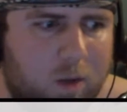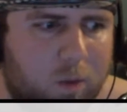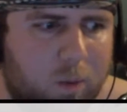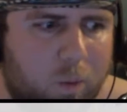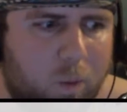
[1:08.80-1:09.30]

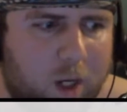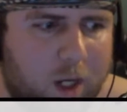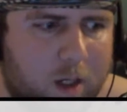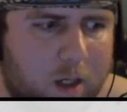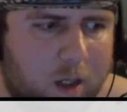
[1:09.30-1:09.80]

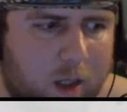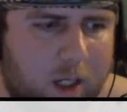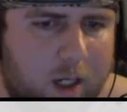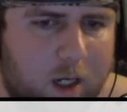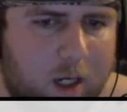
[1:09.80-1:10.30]
week
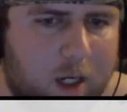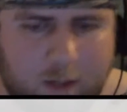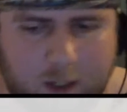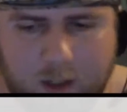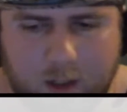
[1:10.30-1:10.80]
leading up to
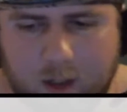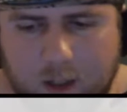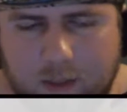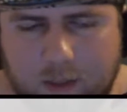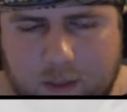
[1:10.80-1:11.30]
it.
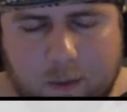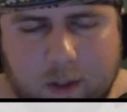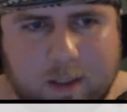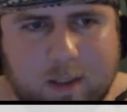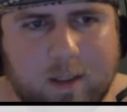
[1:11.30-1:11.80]
That
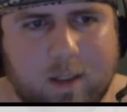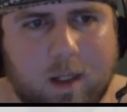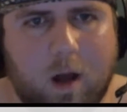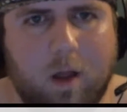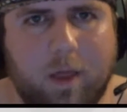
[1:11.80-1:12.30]
was
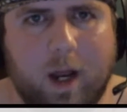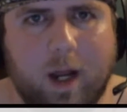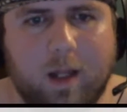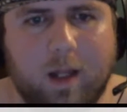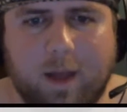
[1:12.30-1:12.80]
all
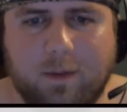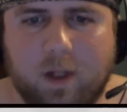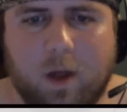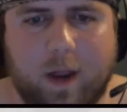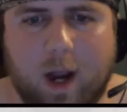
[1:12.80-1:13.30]

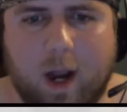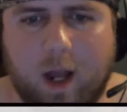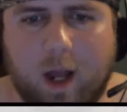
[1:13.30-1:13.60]
that I got.